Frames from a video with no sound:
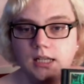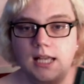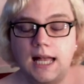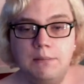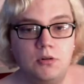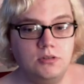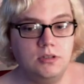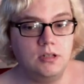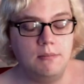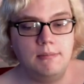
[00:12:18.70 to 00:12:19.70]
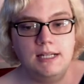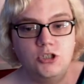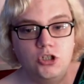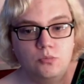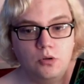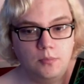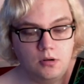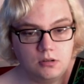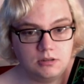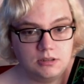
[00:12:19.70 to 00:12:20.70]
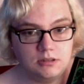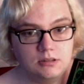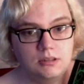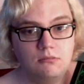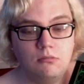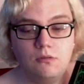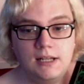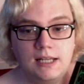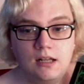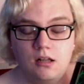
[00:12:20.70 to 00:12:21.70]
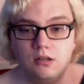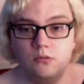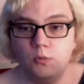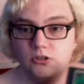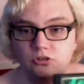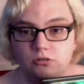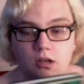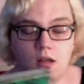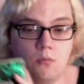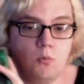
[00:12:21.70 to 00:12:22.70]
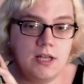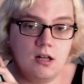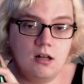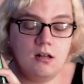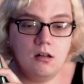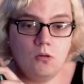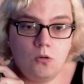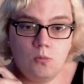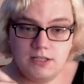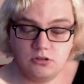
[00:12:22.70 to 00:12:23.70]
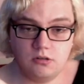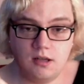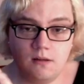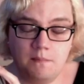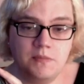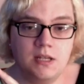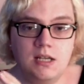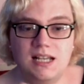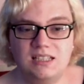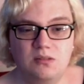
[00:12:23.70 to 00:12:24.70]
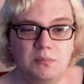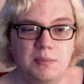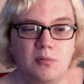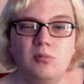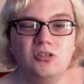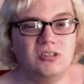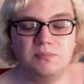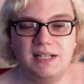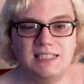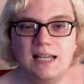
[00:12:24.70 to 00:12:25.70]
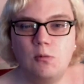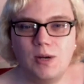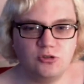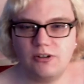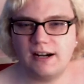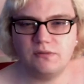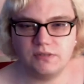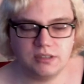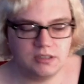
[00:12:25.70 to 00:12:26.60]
I'm also going to be buying 2 more books on Wicca, or which, as some people would just mainly say, witchcraft.